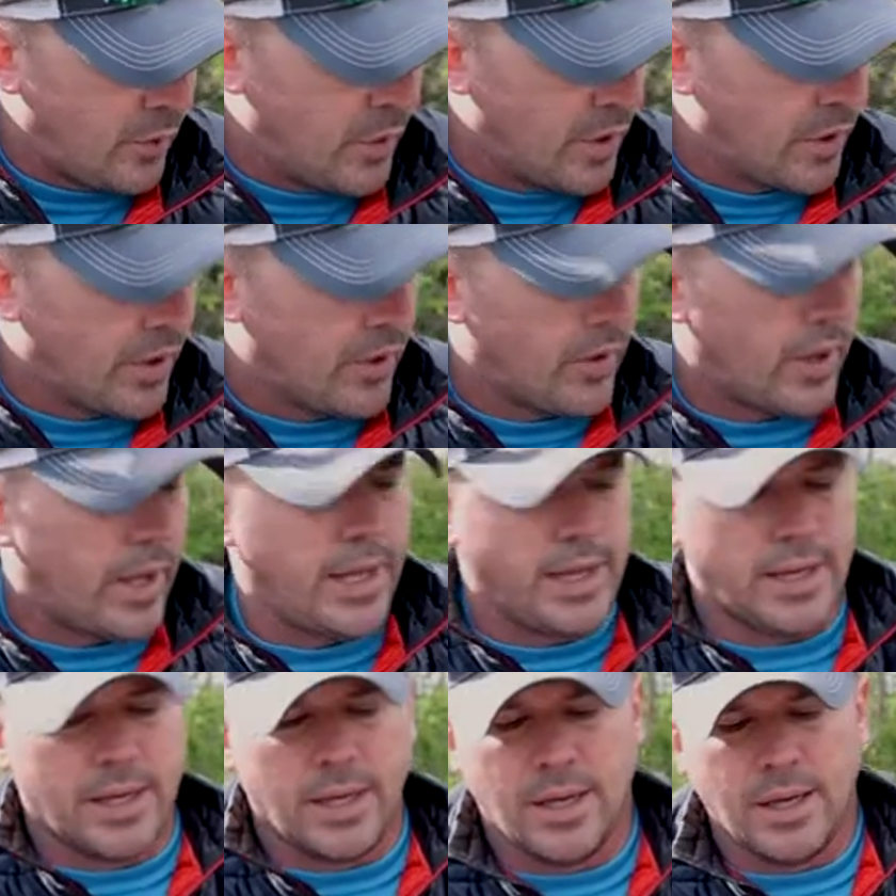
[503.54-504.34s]
I really
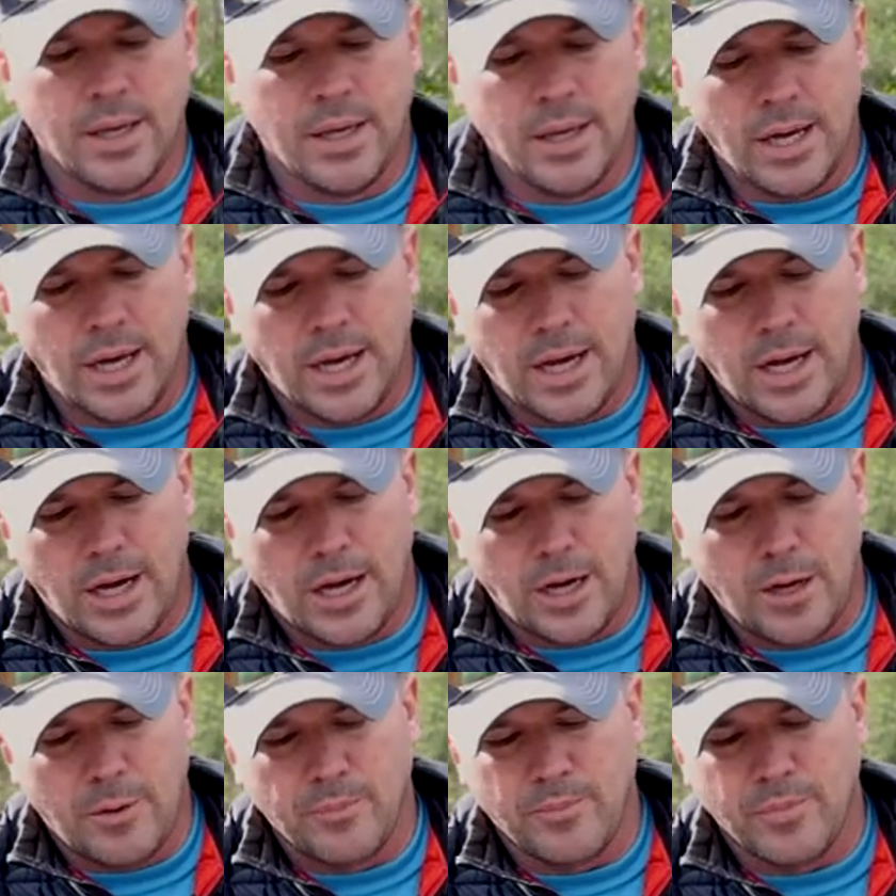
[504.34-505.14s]
like
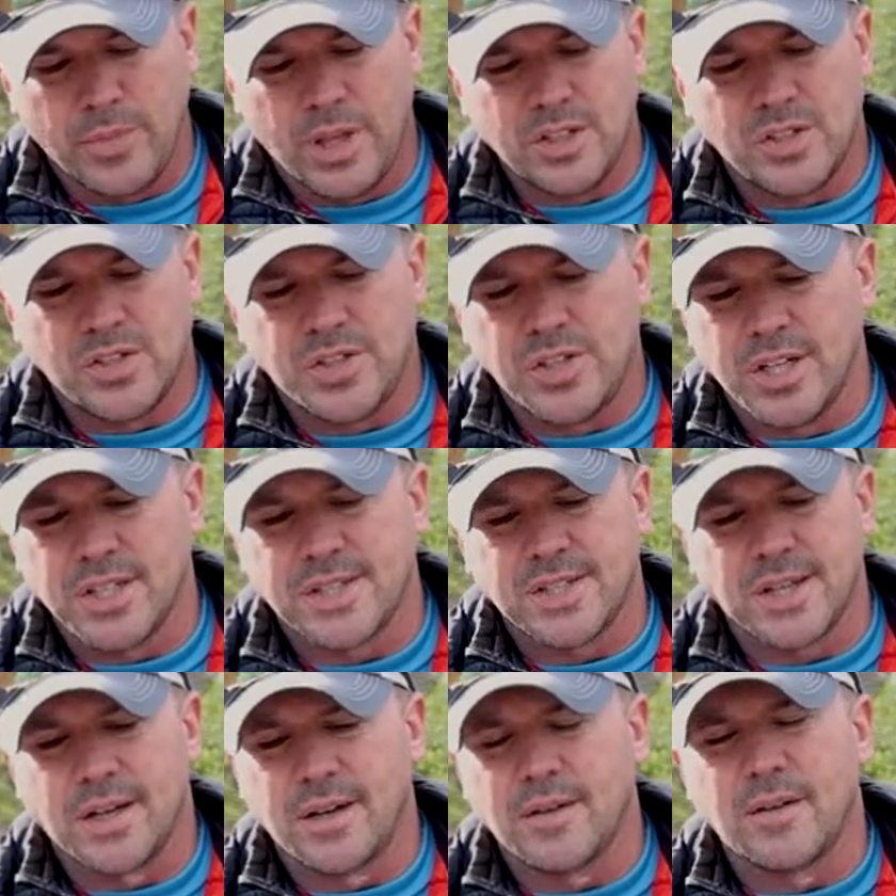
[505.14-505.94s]
um, is
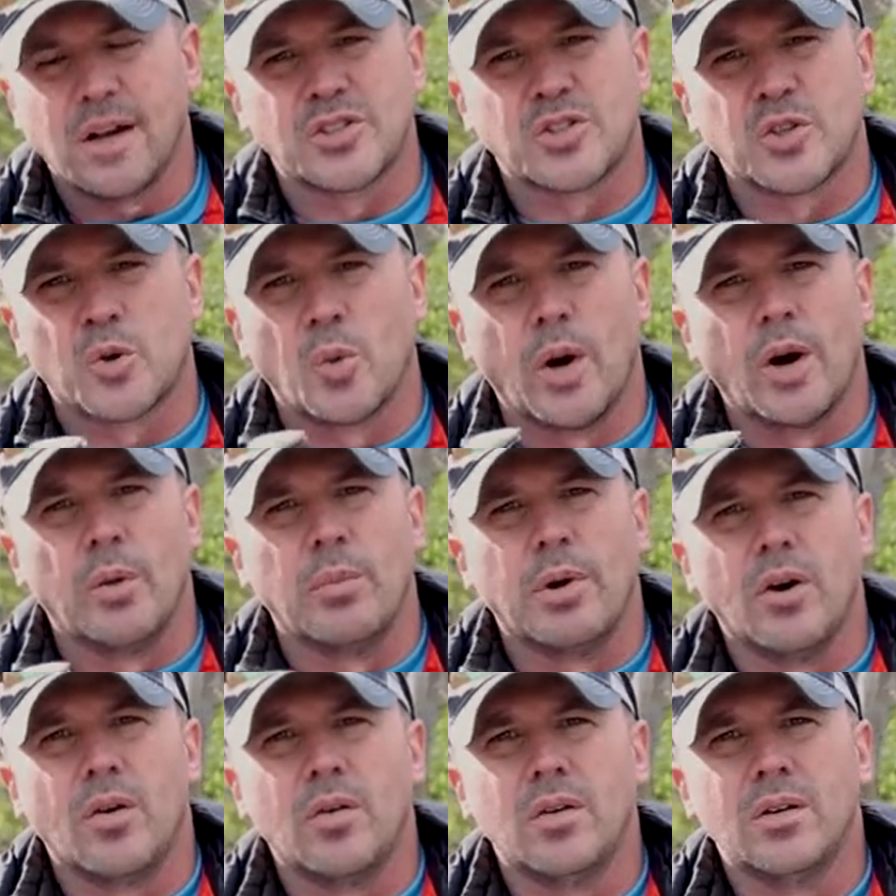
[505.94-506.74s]
just a, a square
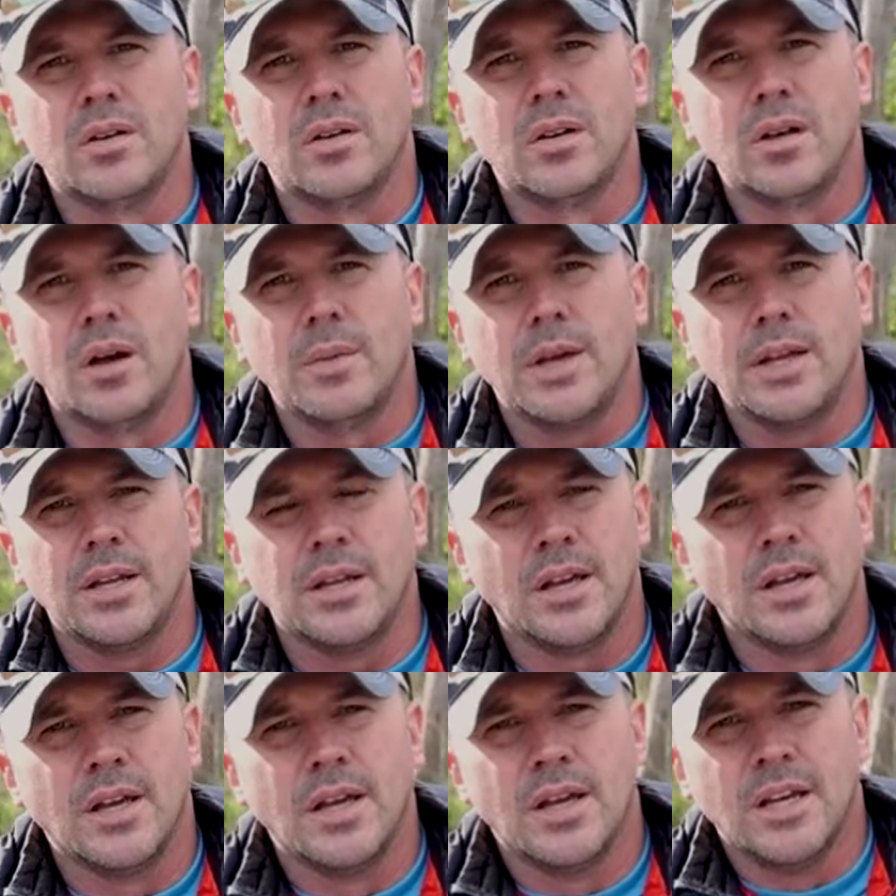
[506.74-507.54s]
bill. I
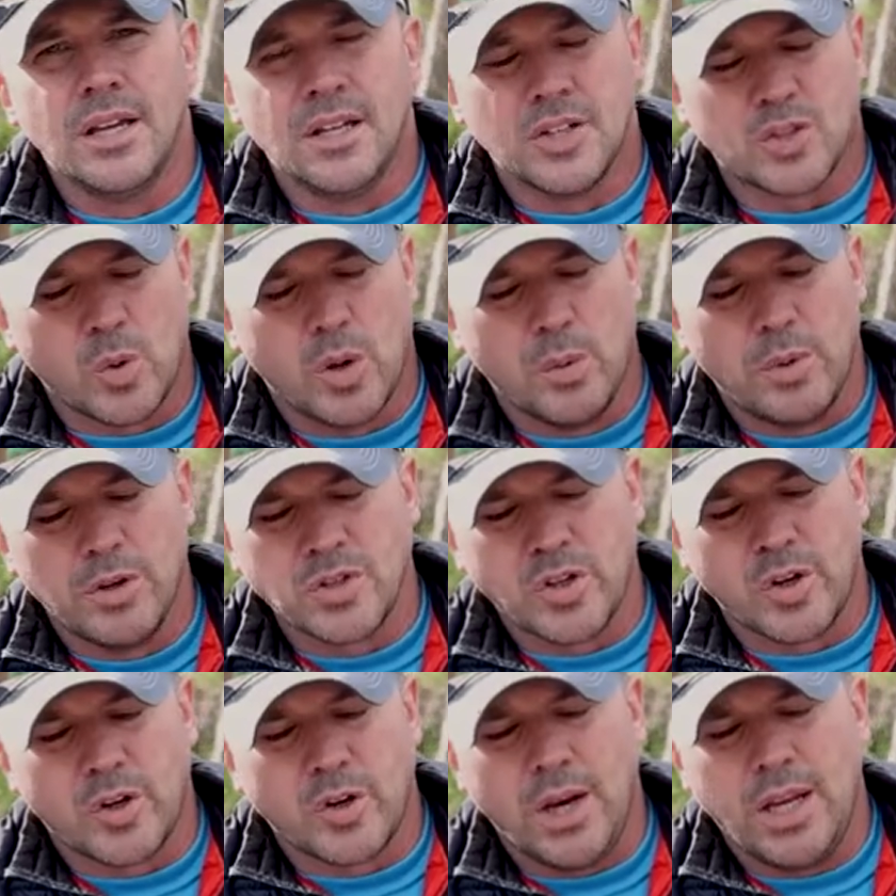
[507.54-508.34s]
mean, square
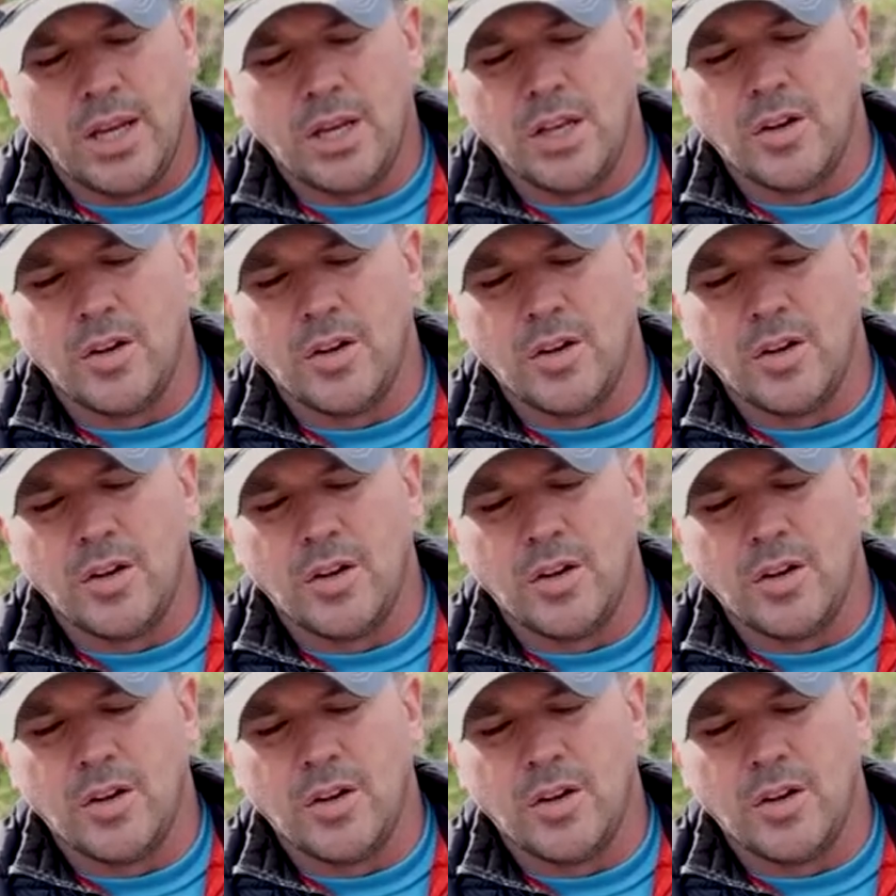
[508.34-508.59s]
bills are great.